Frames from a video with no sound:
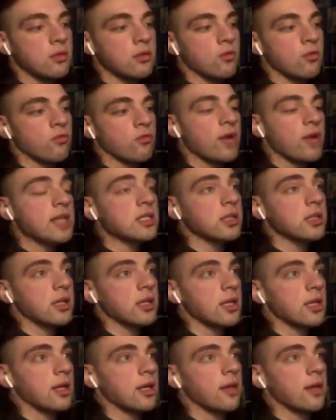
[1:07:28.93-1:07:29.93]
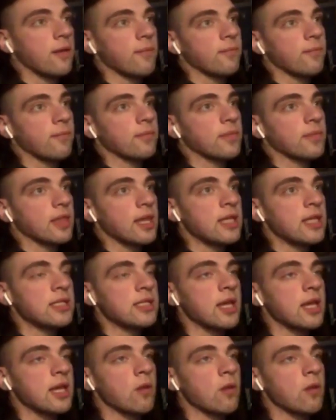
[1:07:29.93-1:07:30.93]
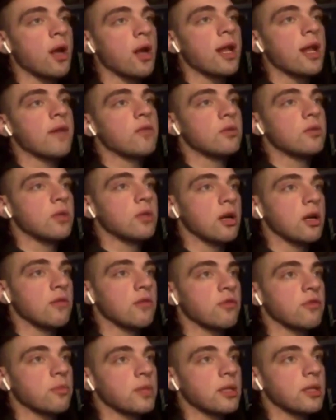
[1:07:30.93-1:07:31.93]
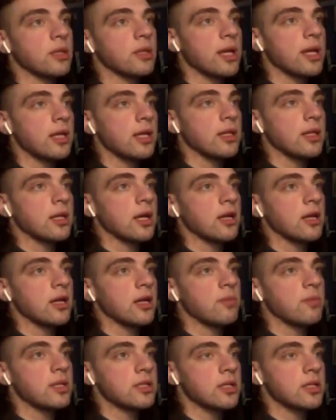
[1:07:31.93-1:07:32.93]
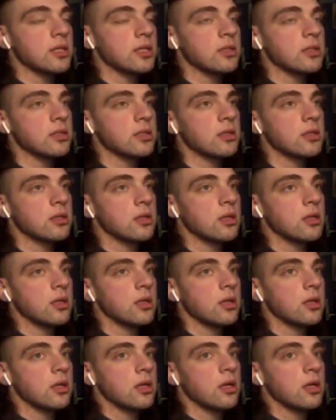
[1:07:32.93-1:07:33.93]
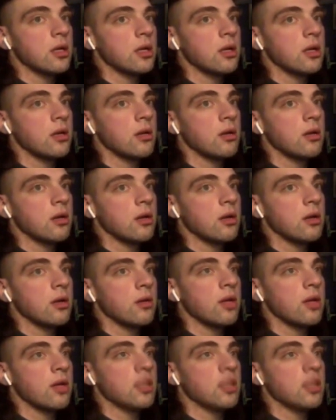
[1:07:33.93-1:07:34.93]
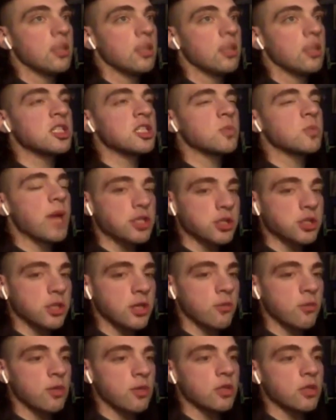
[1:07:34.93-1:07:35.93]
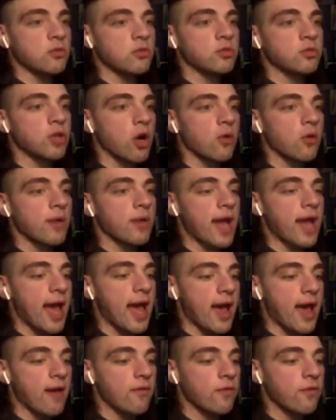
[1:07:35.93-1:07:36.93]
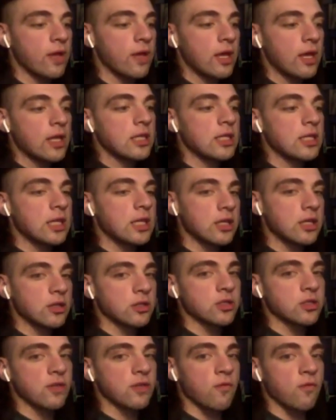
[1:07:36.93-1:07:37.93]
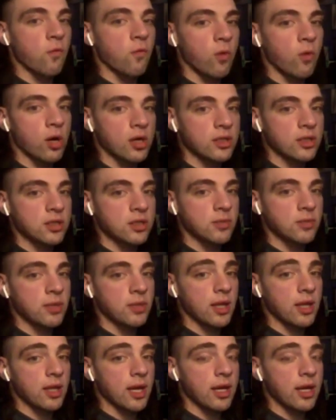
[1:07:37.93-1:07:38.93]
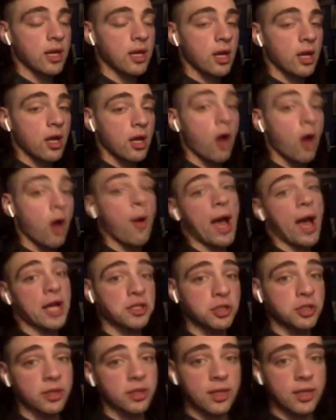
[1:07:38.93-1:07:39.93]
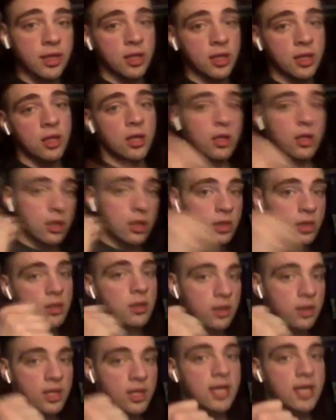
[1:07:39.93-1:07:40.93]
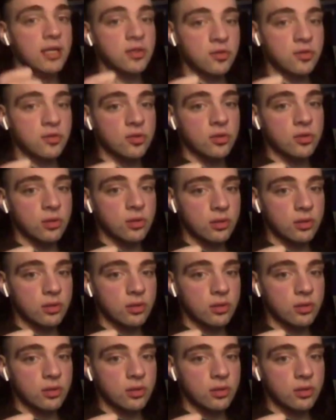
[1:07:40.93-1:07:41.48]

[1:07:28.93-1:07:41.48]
wrestling is a what have you done for me lately kind of business. Especially when you don't have years of work to be like, oh, actually, this.